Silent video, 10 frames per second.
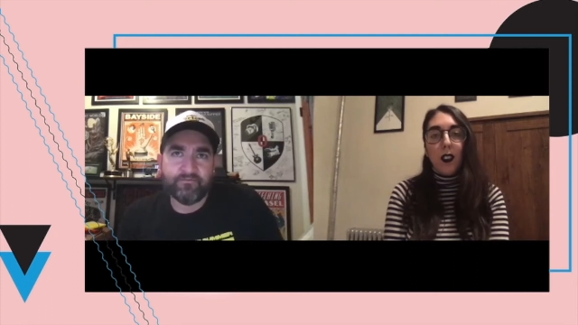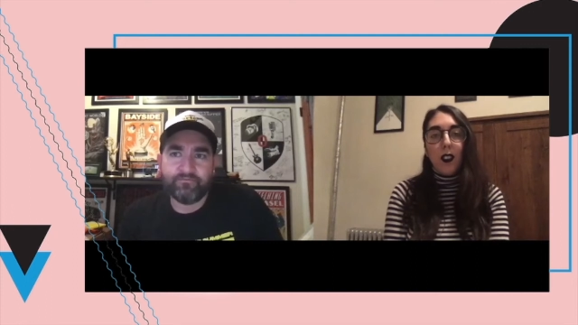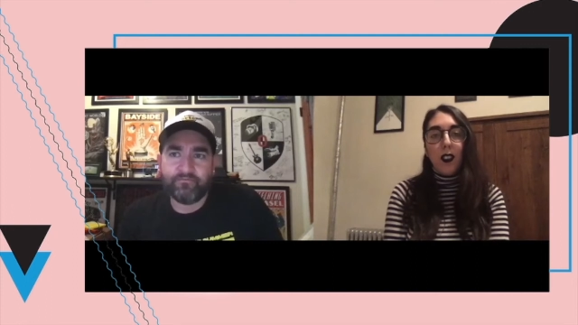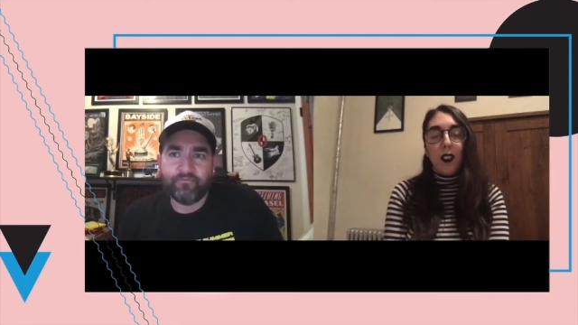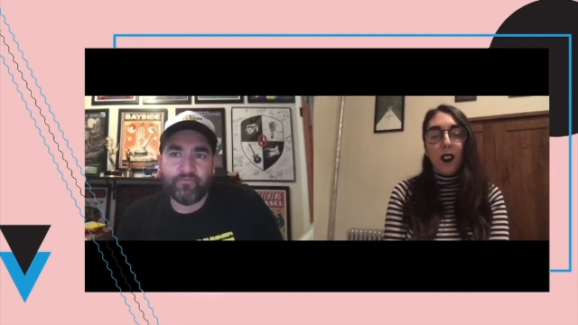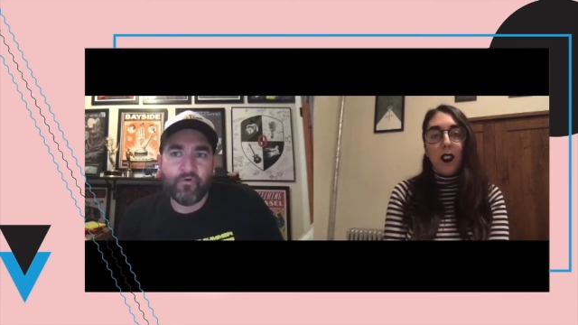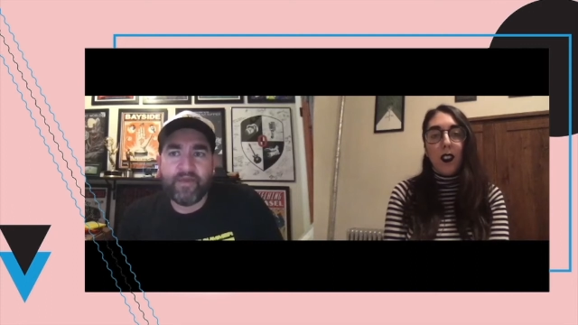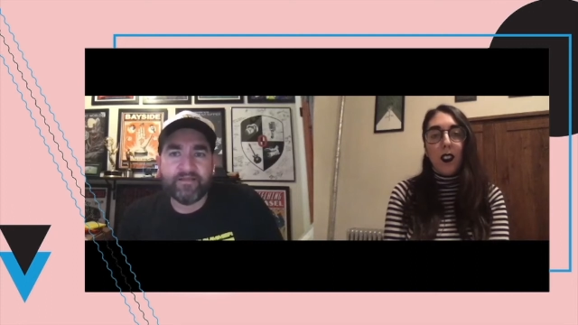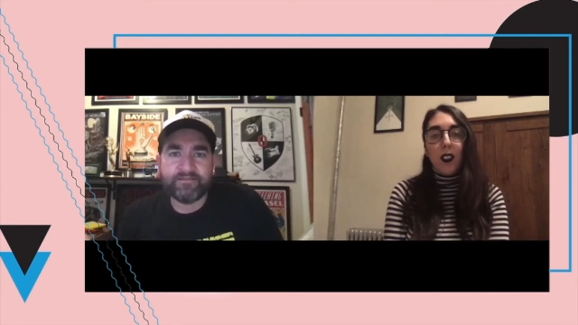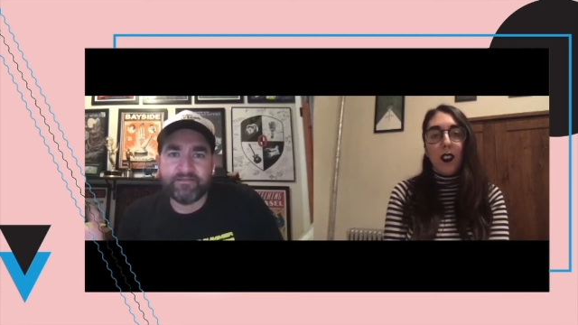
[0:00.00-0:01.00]
Speaker 1: romance
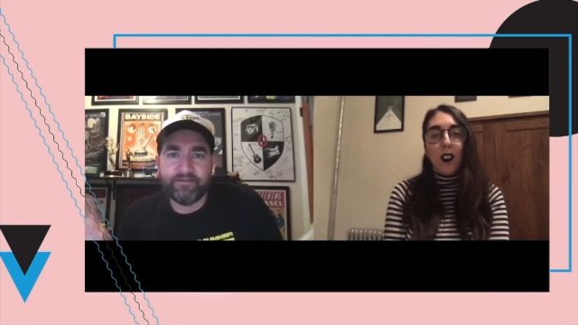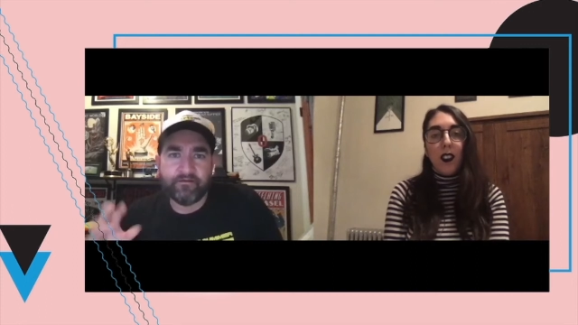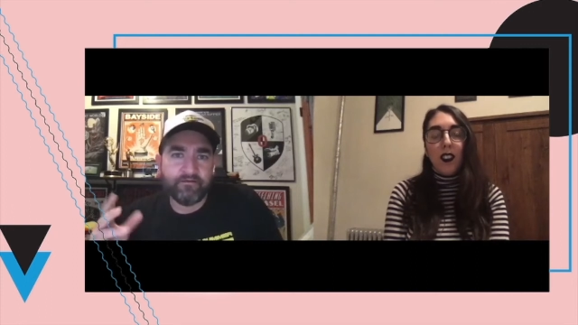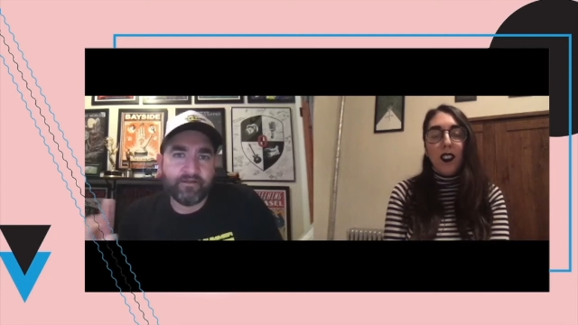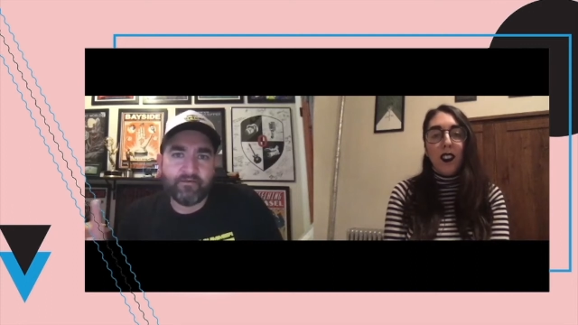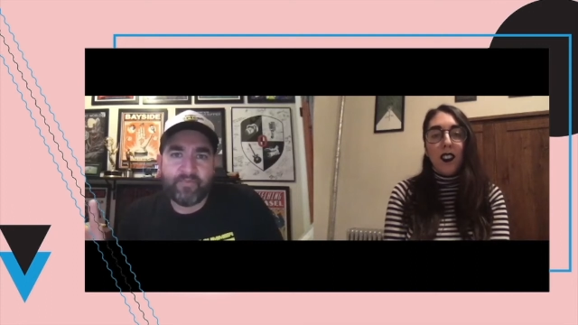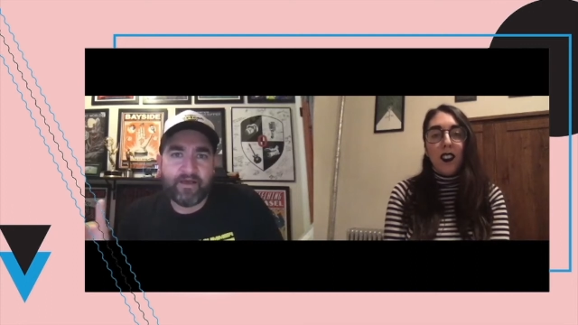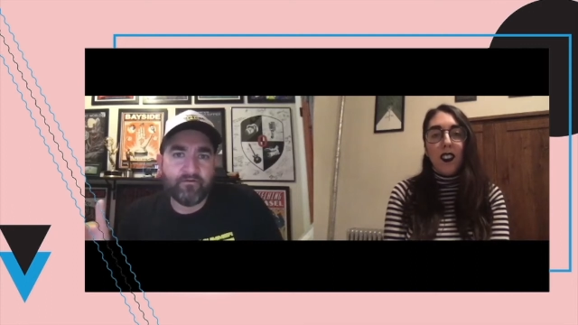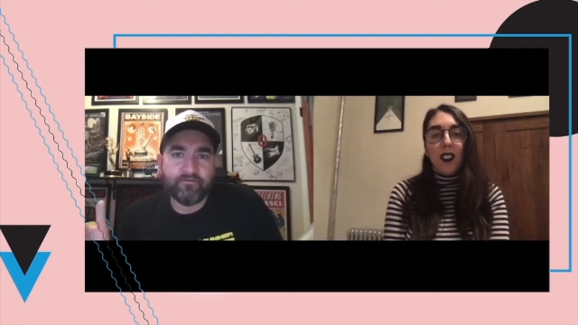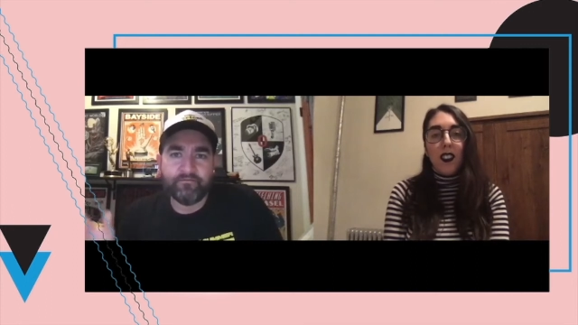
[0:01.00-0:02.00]
thing or like about
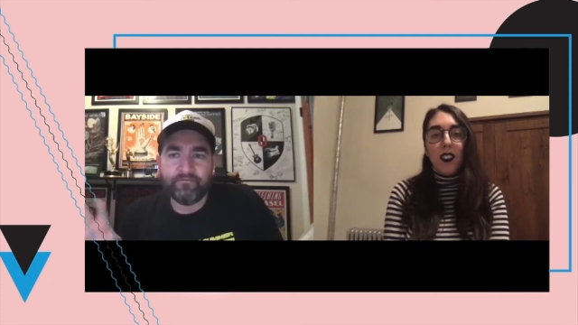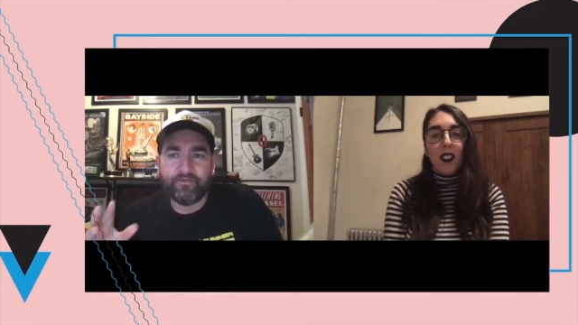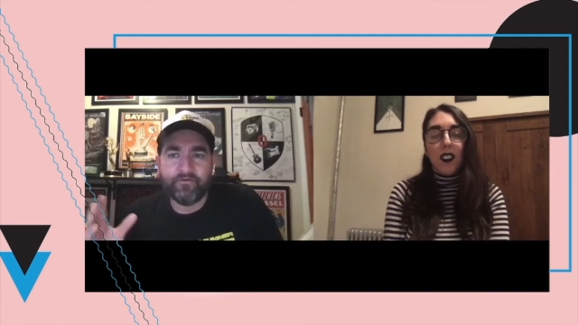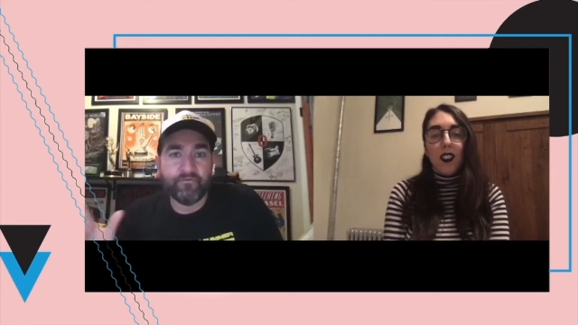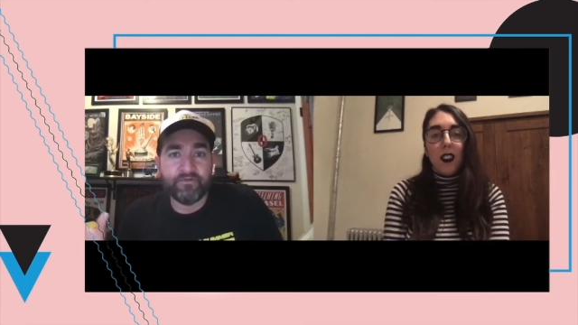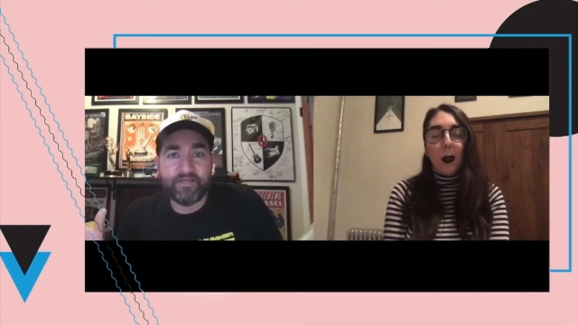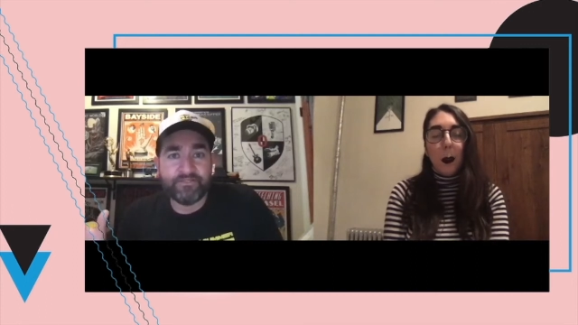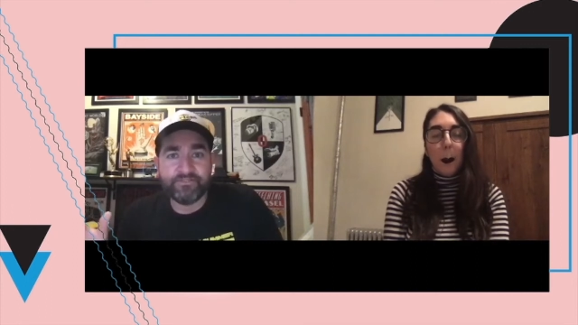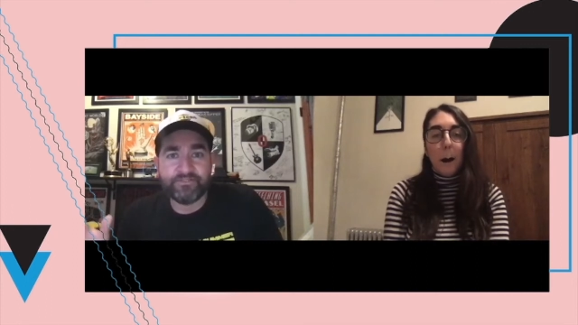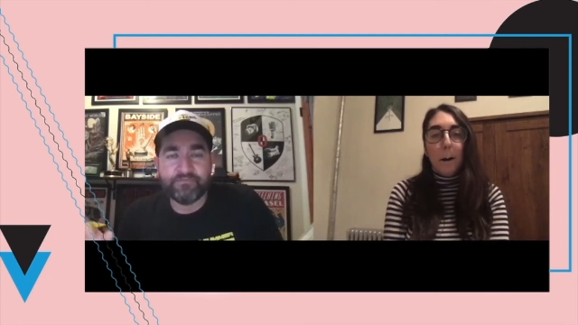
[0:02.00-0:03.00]
you know
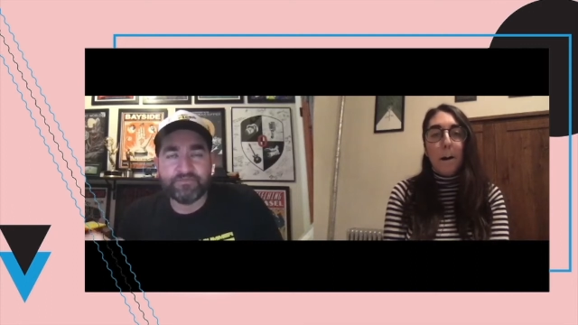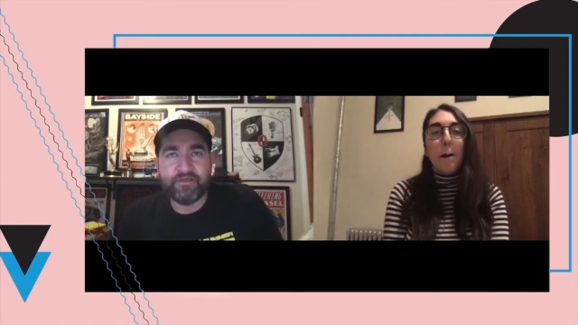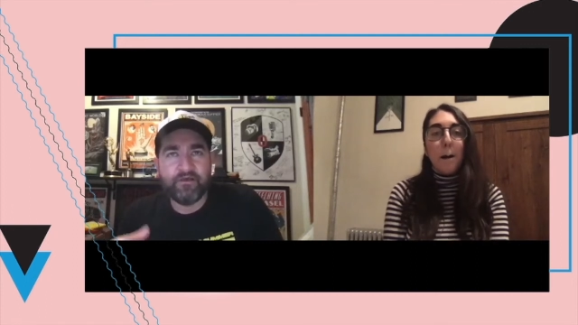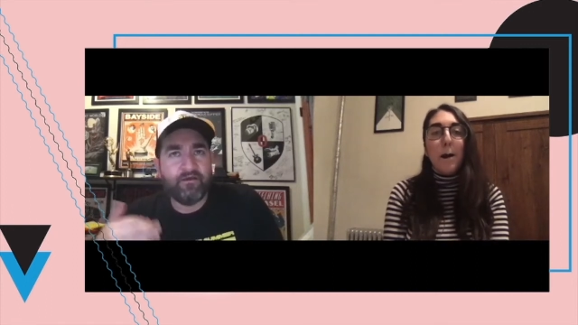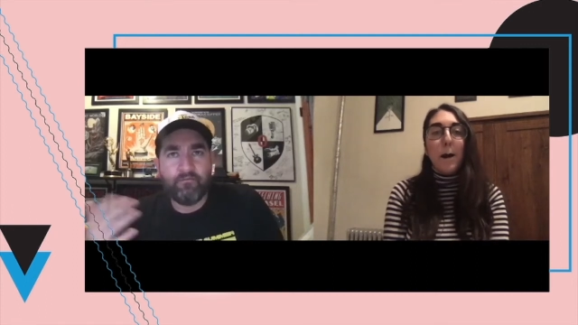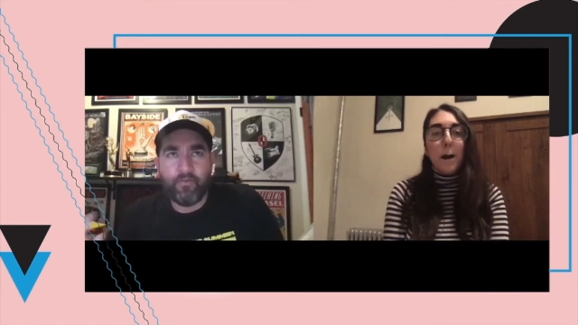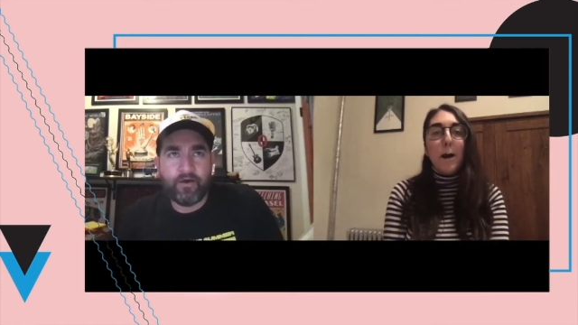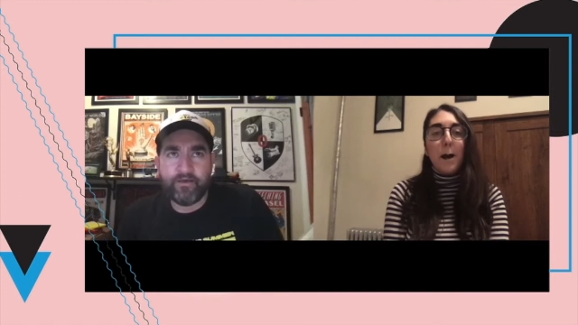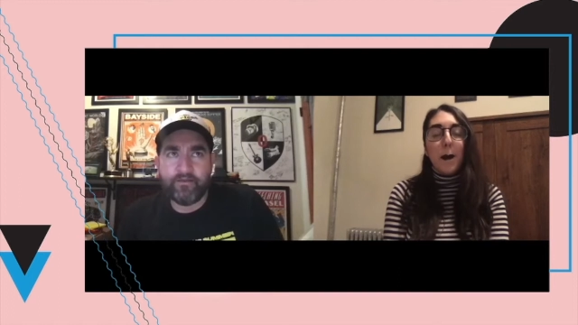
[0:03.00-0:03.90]
relationships but